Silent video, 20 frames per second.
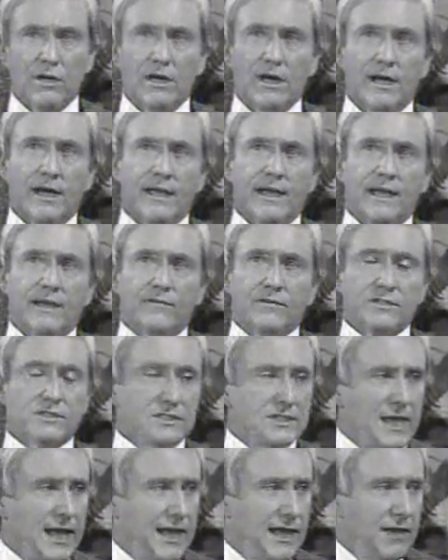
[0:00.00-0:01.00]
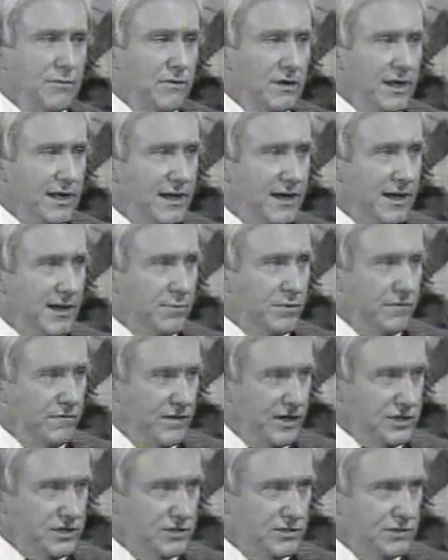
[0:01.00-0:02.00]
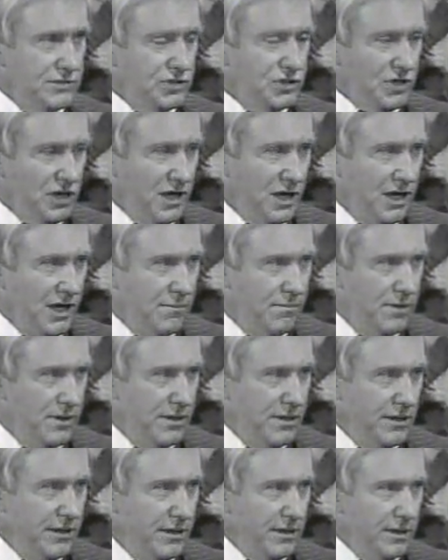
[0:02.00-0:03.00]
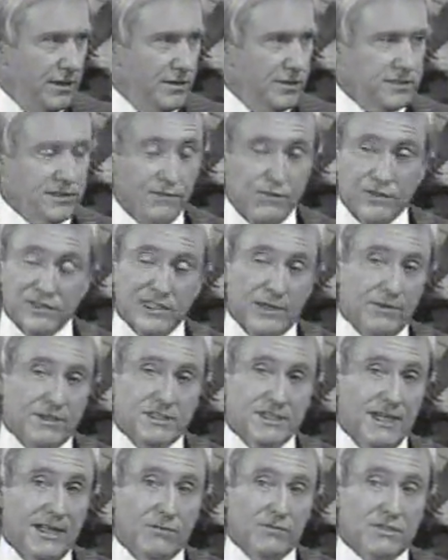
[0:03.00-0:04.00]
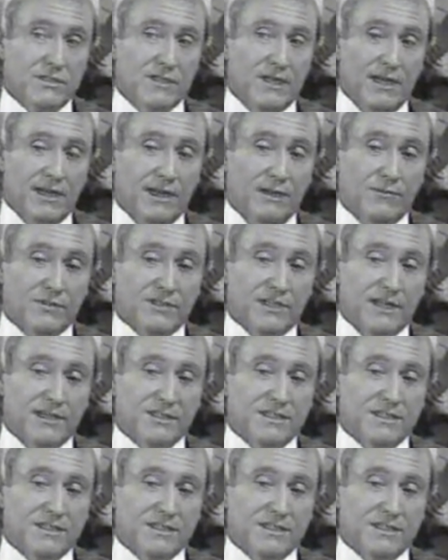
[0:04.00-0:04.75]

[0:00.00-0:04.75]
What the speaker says: song I ever sang when I got a professional job? Because the first time I sang was not, it